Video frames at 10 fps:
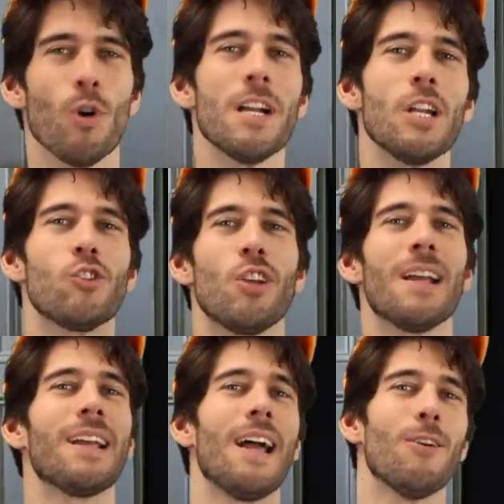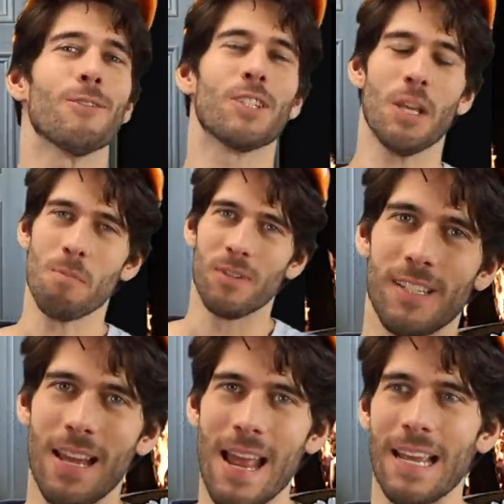We're gonna check out some
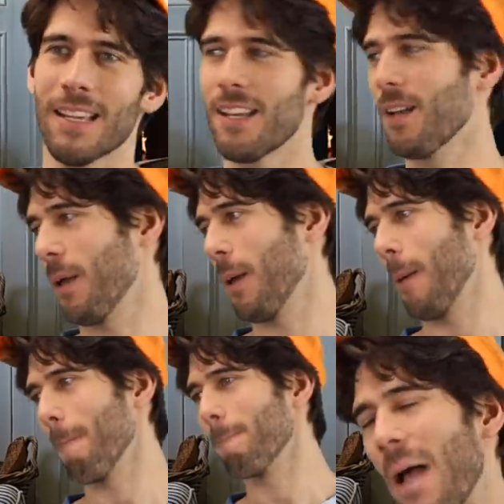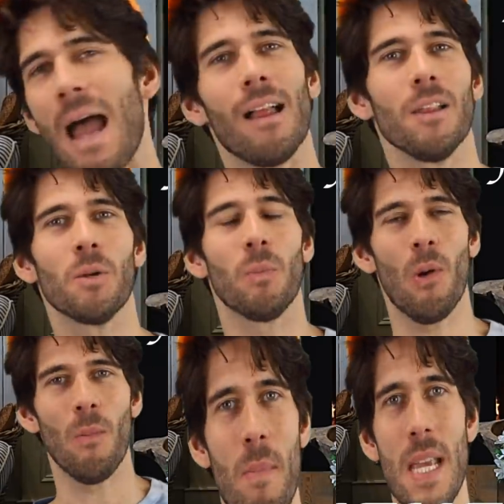dank,
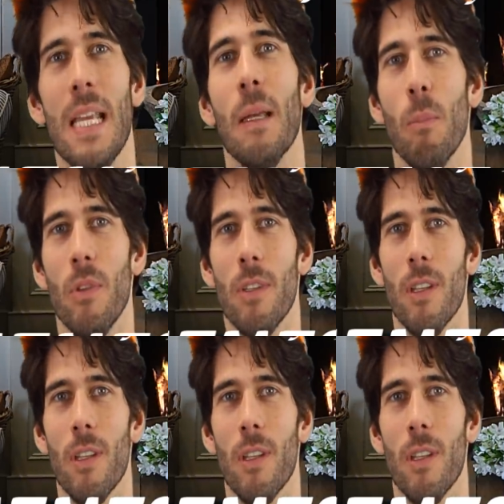palatable memes.